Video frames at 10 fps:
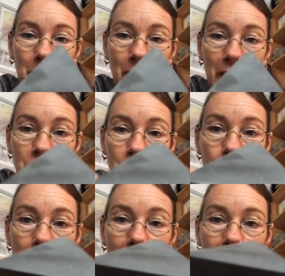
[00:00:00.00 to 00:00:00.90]
and you
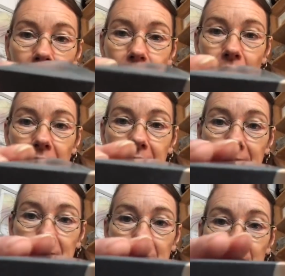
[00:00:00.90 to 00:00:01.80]
enter
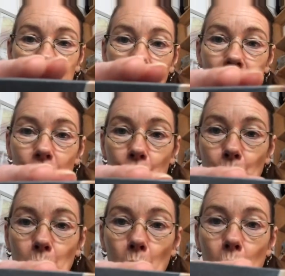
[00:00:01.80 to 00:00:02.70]
it and you
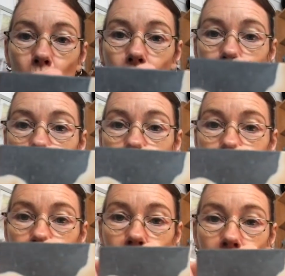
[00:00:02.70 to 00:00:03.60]
walk
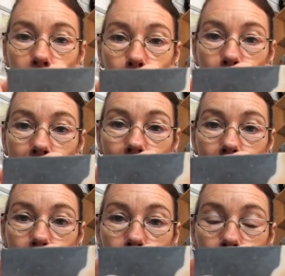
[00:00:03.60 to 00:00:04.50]
to the
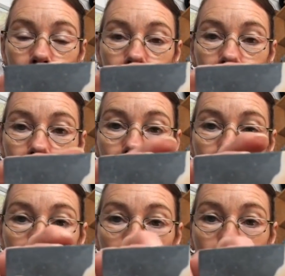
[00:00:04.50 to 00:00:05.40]
middle.
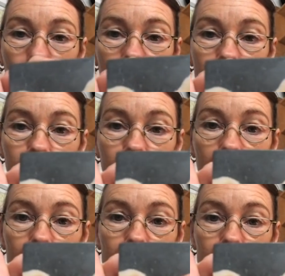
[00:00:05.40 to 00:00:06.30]
I believe
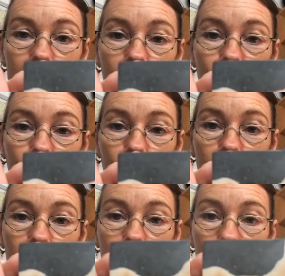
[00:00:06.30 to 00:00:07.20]
that is the
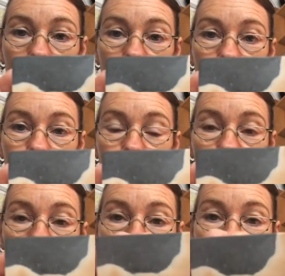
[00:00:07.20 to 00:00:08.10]
strongest part
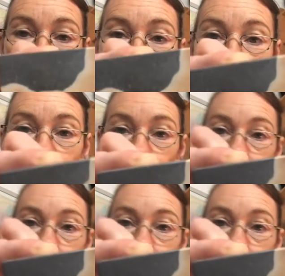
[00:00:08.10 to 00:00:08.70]
of the pyramid.